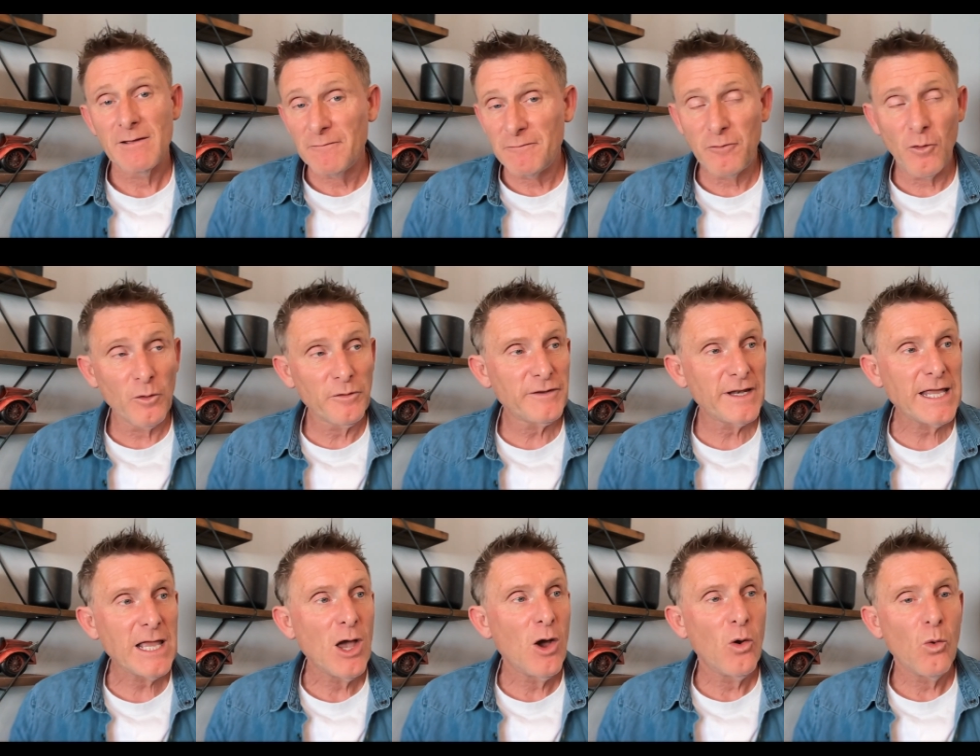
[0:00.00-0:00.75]

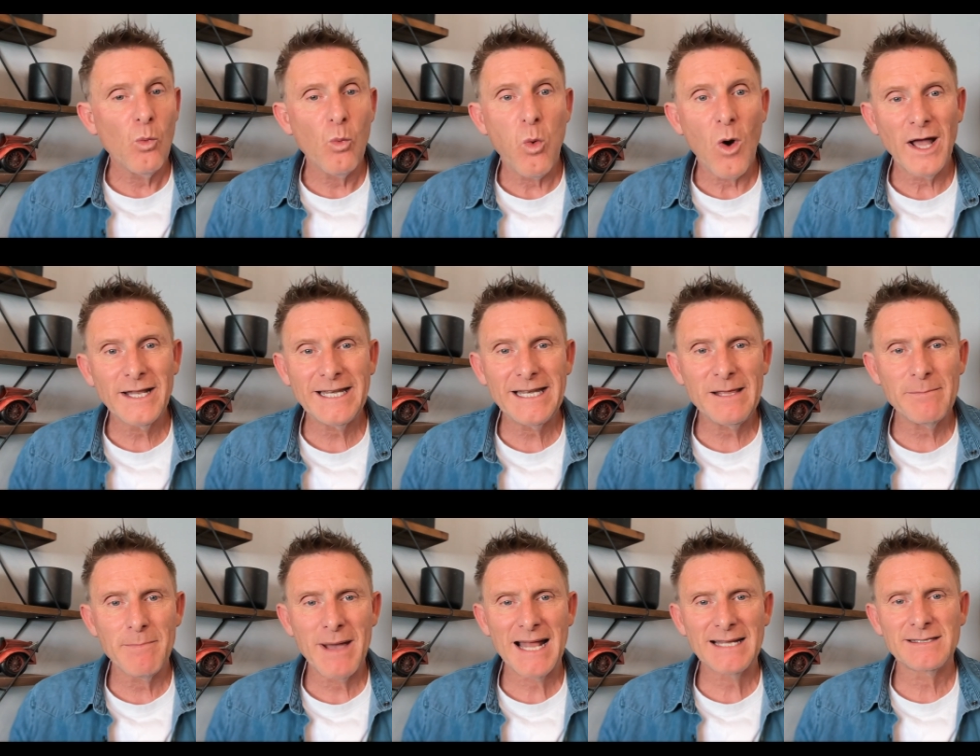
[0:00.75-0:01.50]
Fourthly, why did
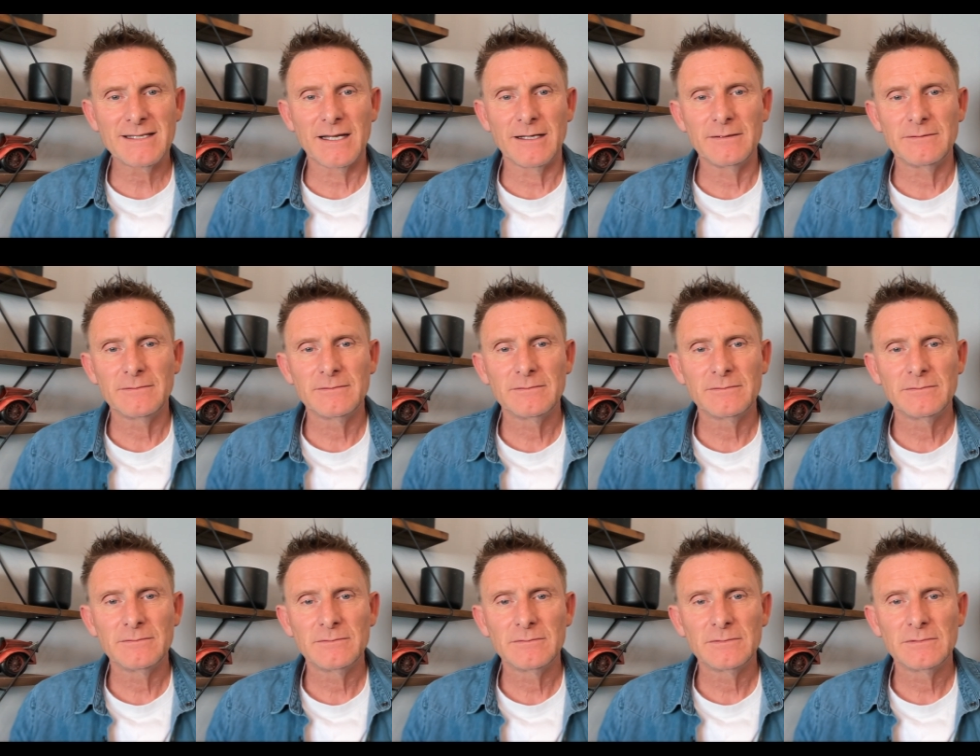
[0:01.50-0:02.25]
it matter?
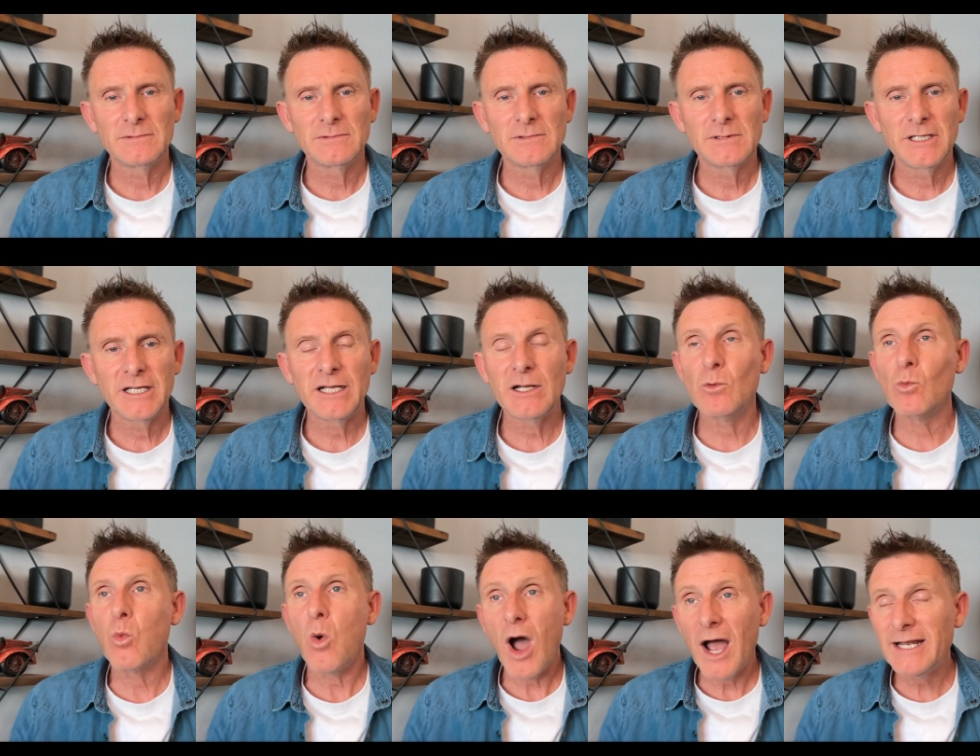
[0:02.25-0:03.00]
You know,
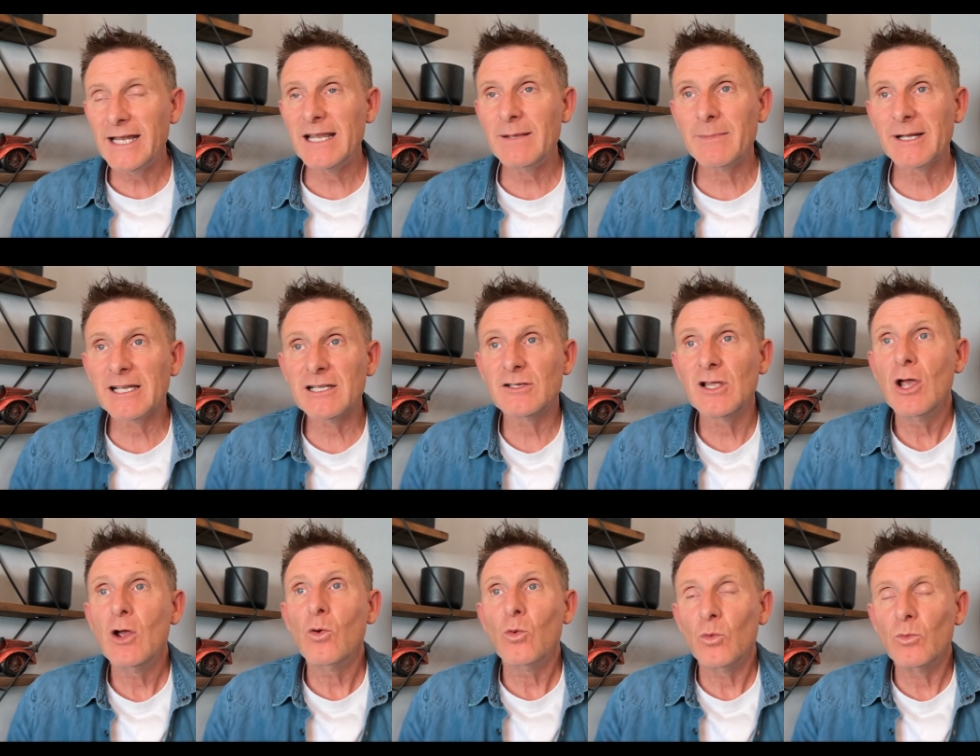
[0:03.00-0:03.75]
why did it matter? Because
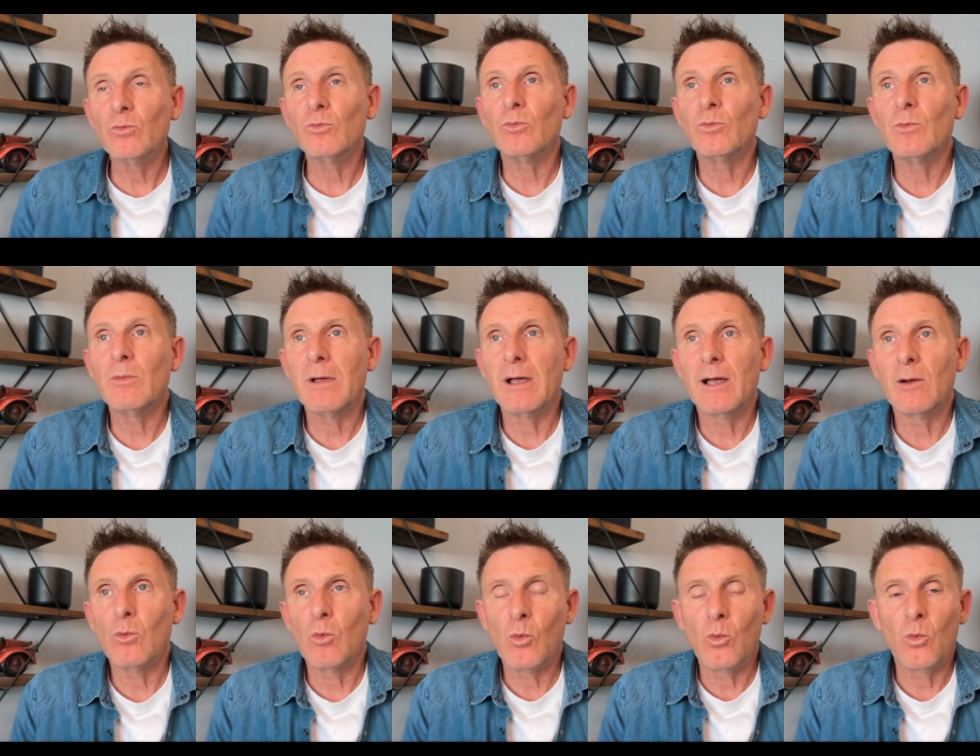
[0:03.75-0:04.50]

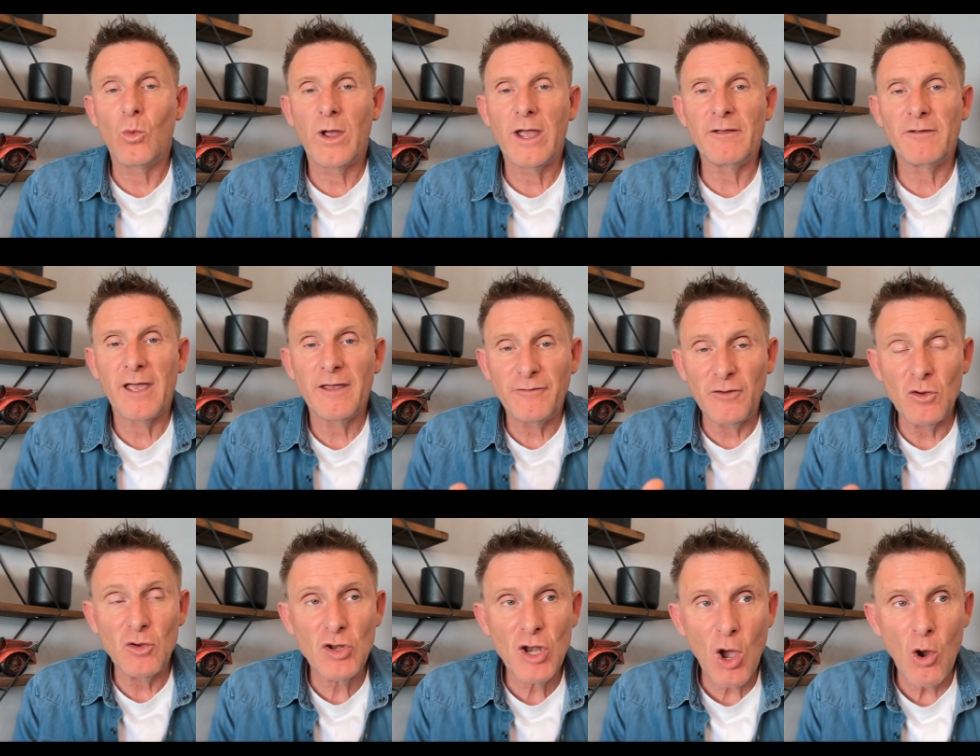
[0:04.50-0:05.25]
uh, if
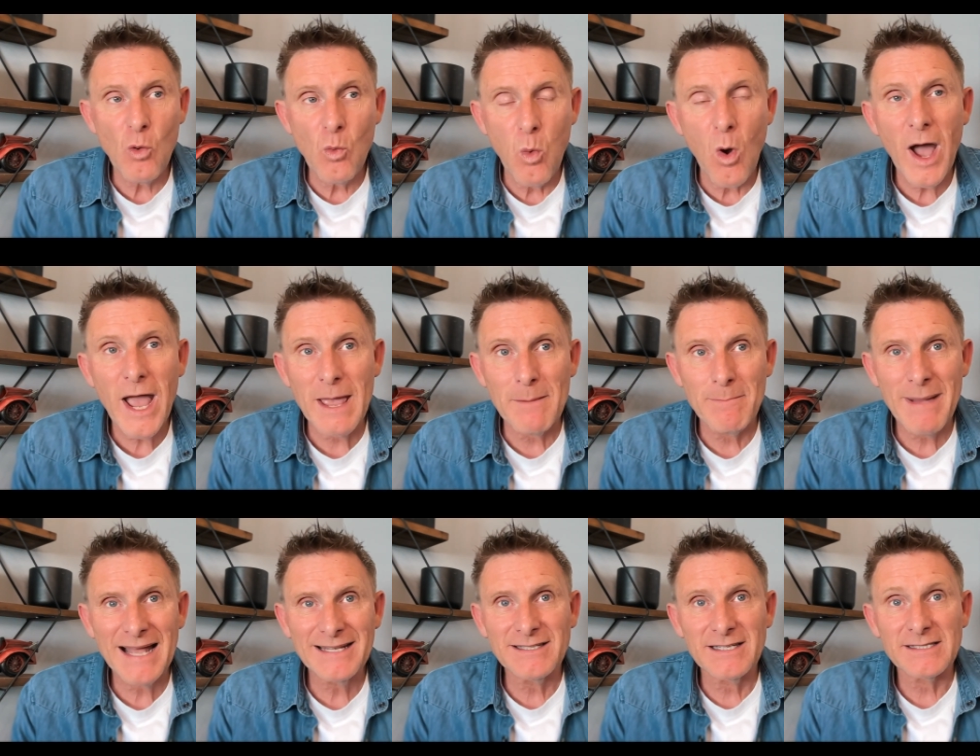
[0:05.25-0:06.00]
you know why it
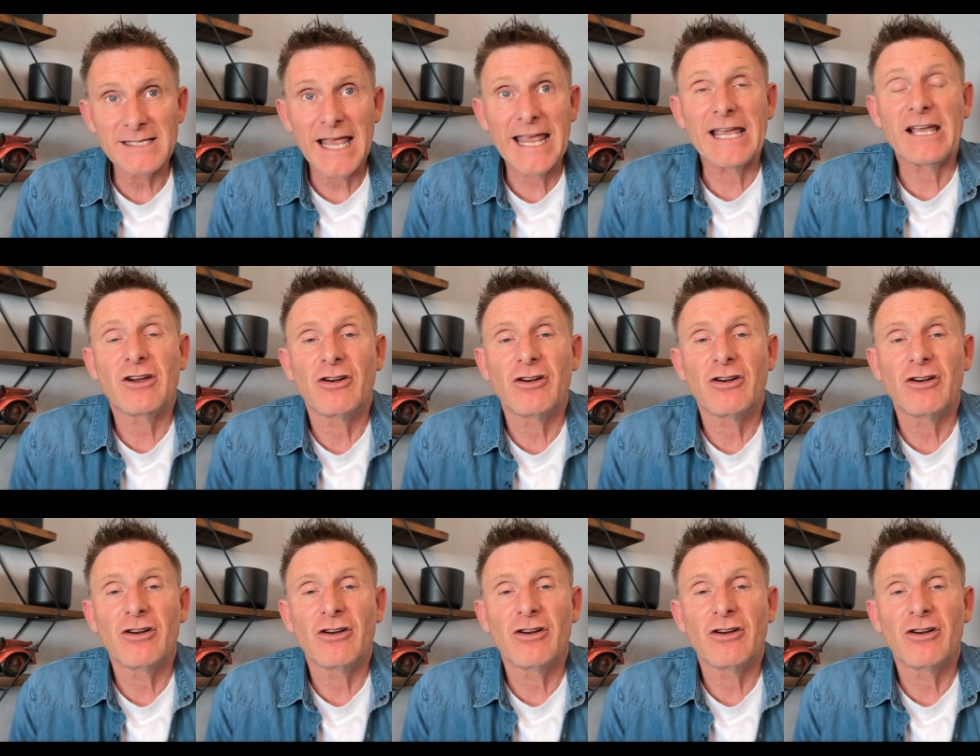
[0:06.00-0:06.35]
matters, it